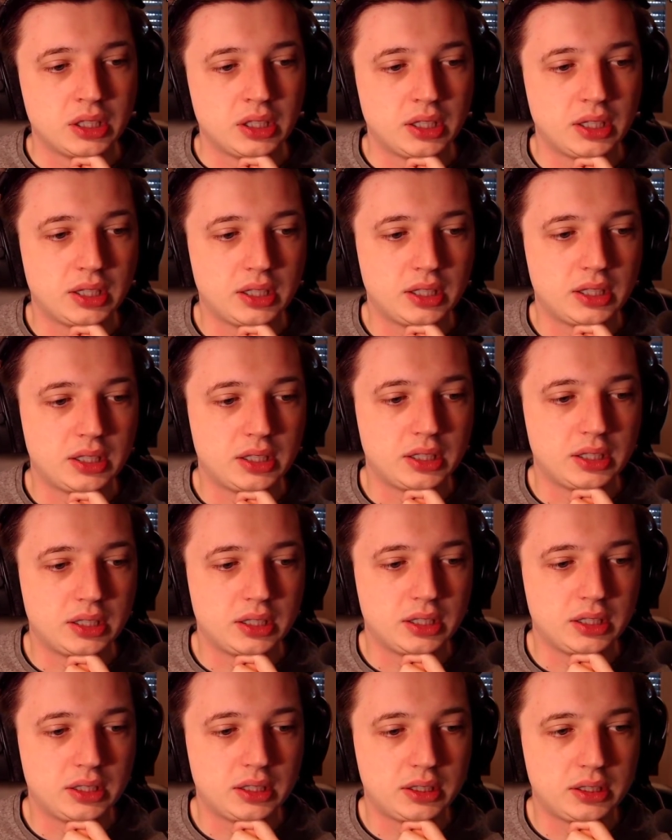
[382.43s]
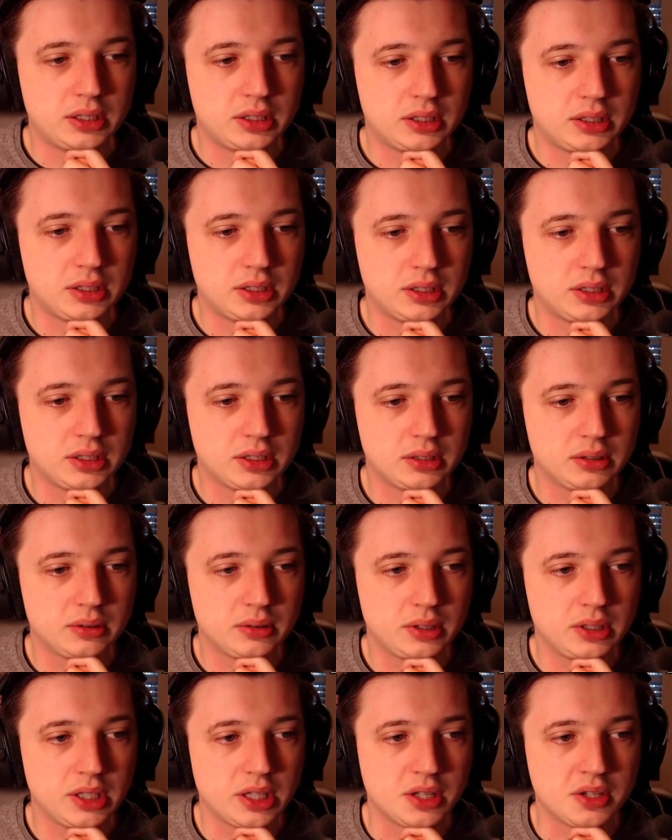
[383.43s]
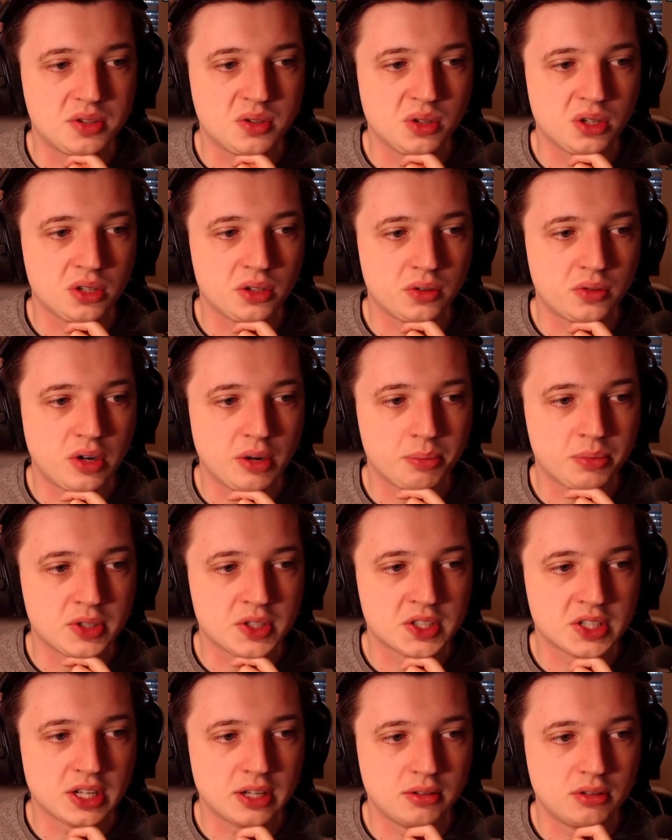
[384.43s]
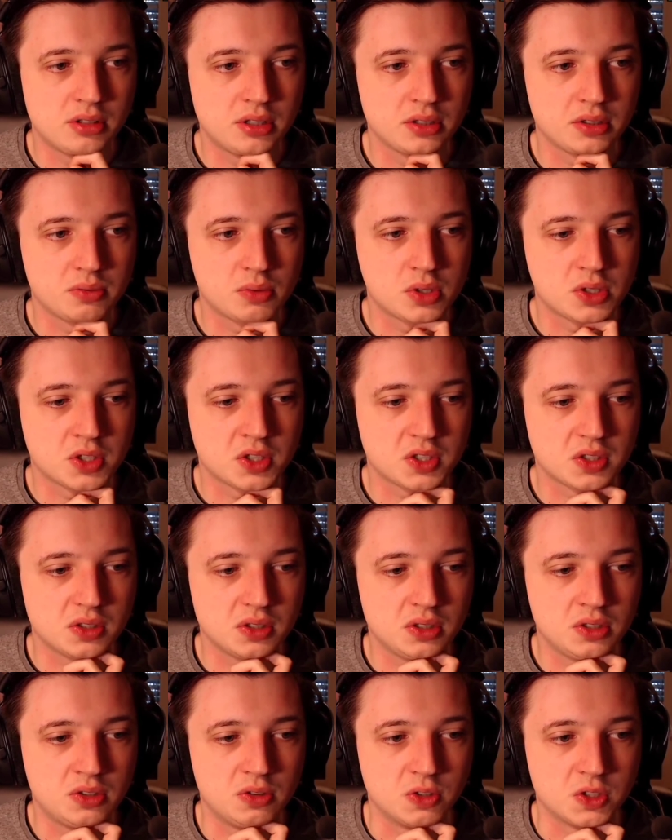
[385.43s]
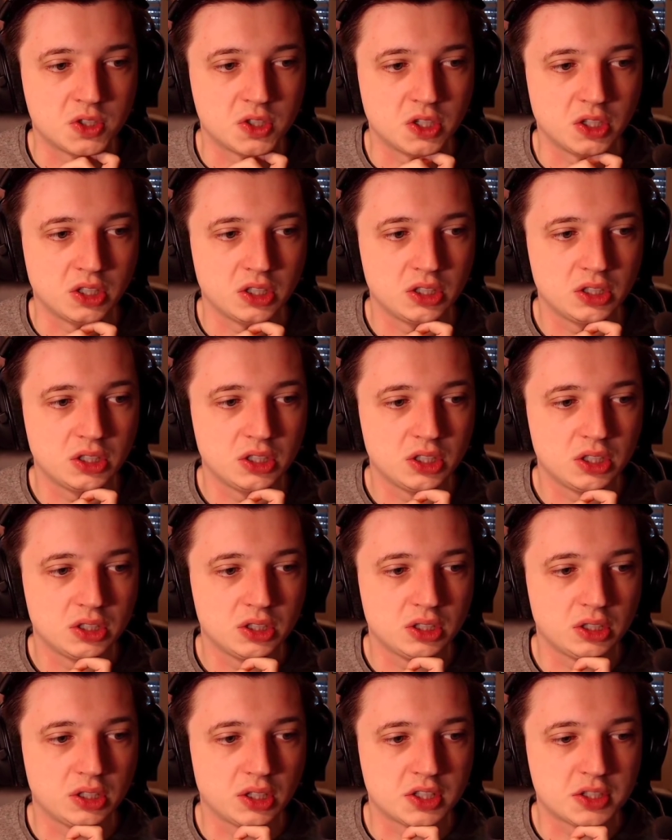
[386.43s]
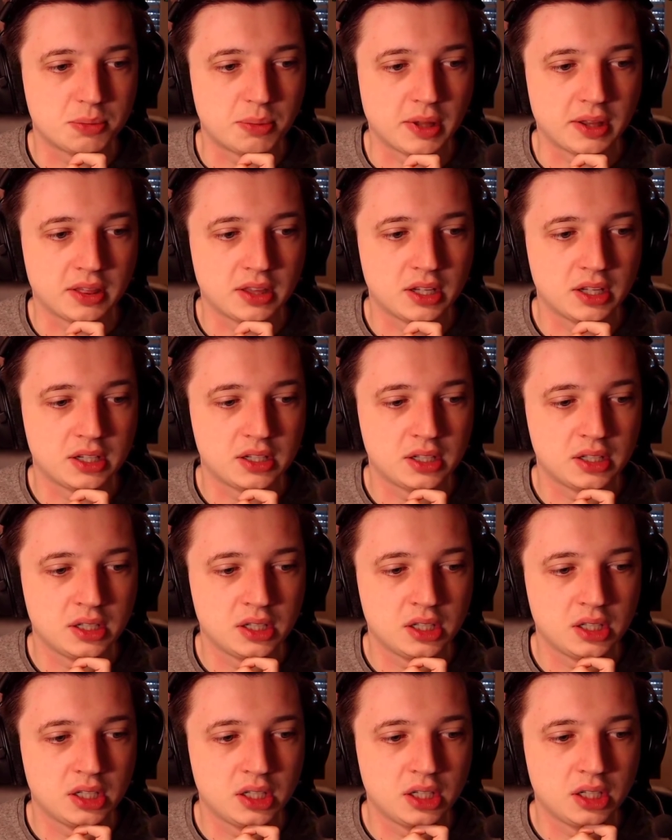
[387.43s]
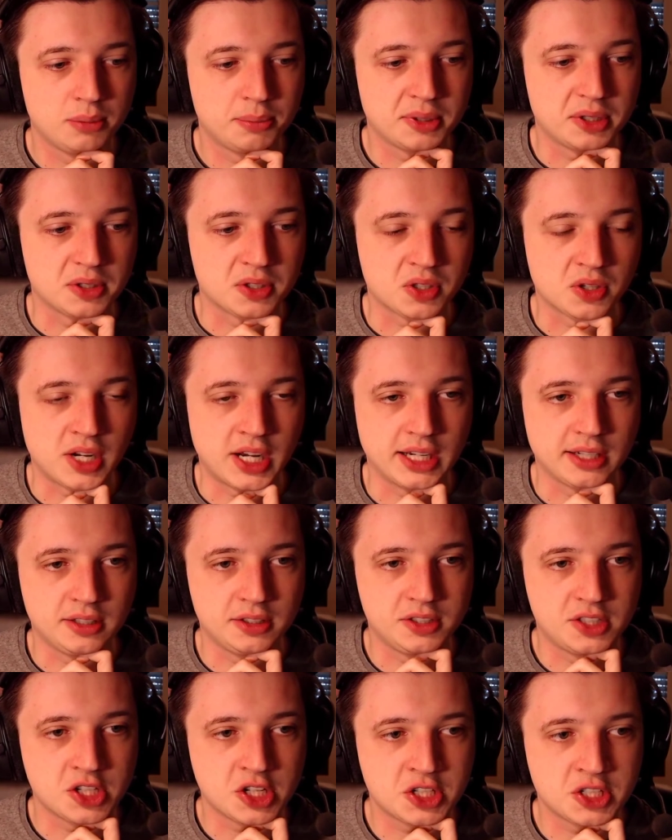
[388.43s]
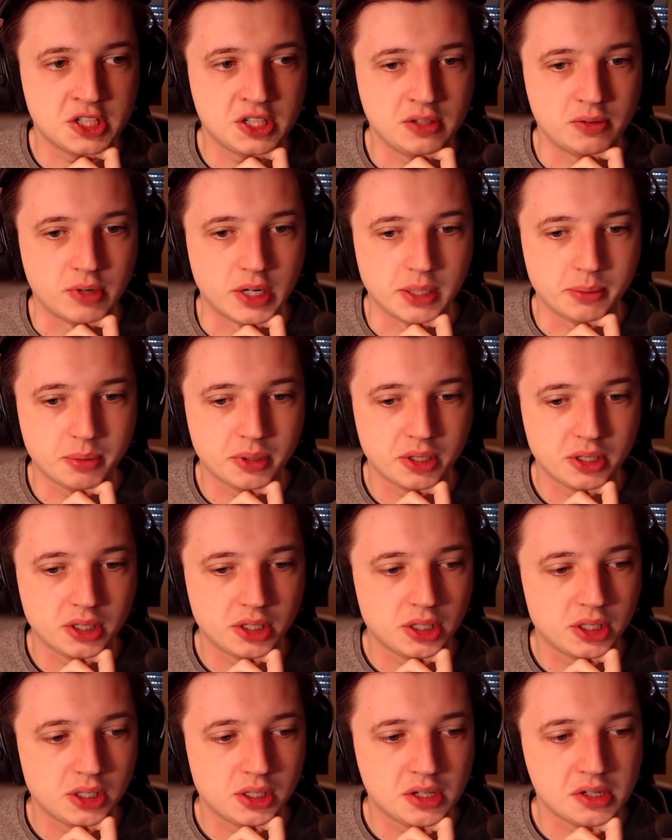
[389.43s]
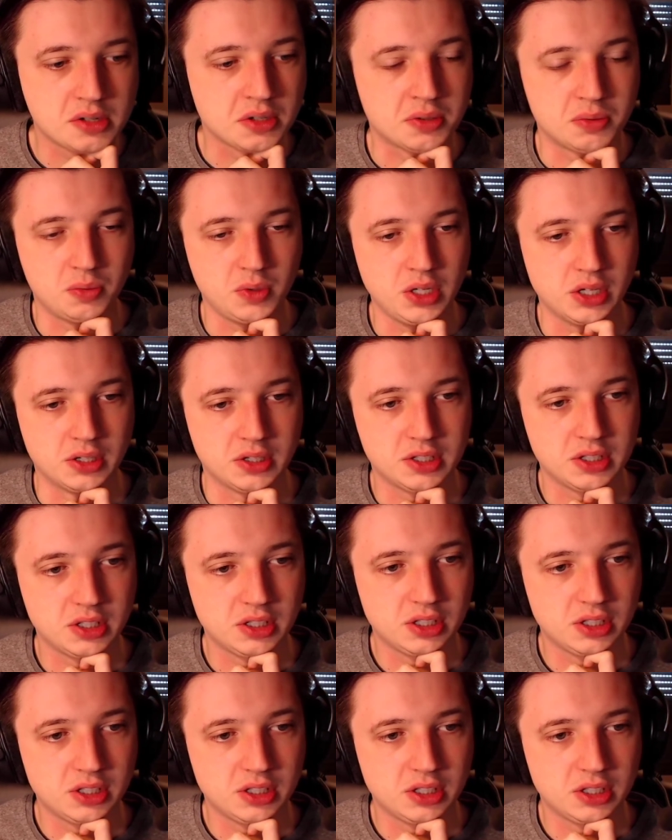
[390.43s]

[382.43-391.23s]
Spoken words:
Well, yeah, Juyeon rapped this time around, which is interesting. Didn't expect that. But also, Hanul just didn't rap. Just weird.